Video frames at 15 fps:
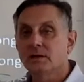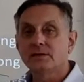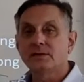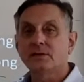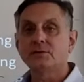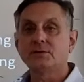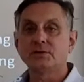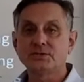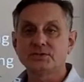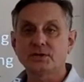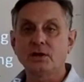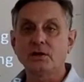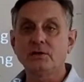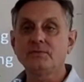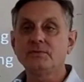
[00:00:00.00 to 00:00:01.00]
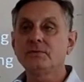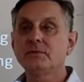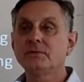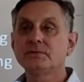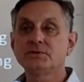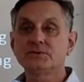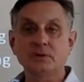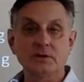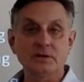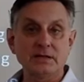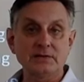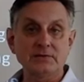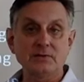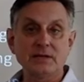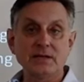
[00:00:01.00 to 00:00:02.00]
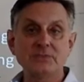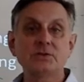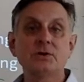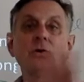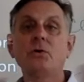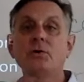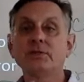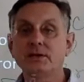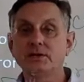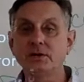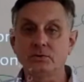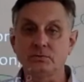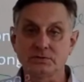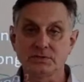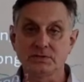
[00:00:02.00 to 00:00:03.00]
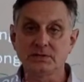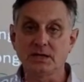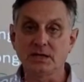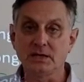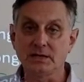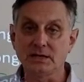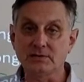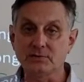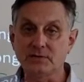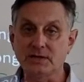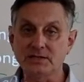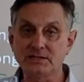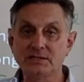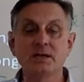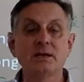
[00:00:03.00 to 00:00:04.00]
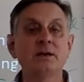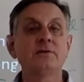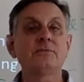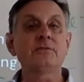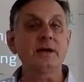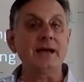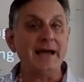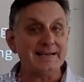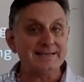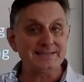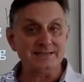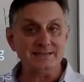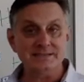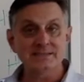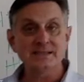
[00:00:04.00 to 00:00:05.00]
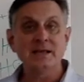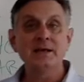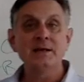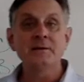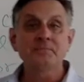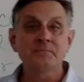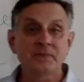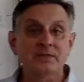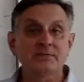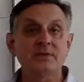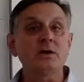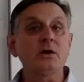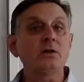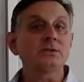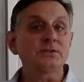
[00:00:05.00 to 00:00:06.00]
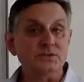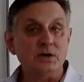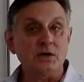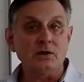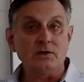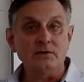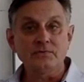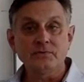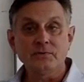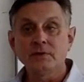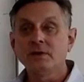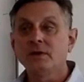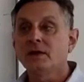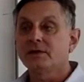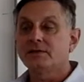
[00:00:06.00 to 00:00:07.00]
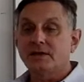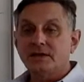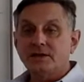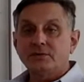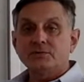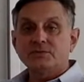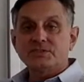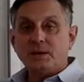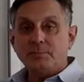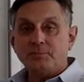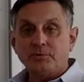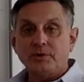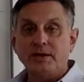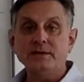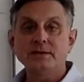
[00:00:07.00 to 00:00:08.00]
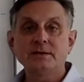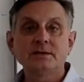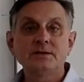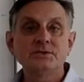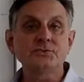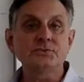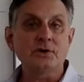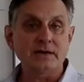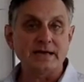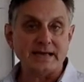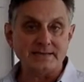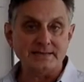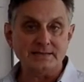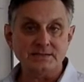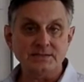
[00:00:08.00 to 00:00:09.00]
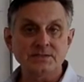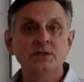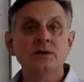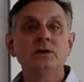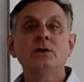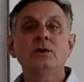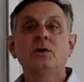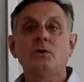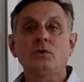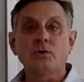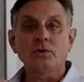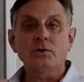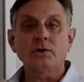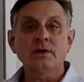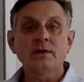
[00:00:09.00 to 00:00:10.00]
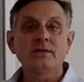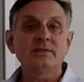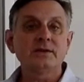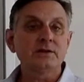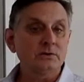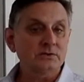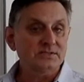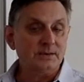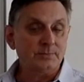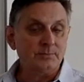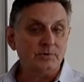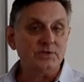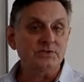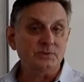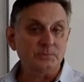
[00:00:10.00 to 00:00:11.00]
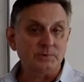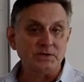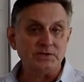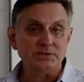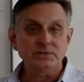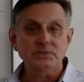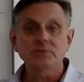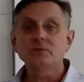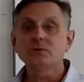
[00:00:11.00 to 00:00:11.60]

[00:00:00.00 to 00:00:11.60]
they either dissolve, strong electrolytes, or they don't, non-electrolytes. For acids, they all dissolve. They either separate, strong acids, or they don't separate so much,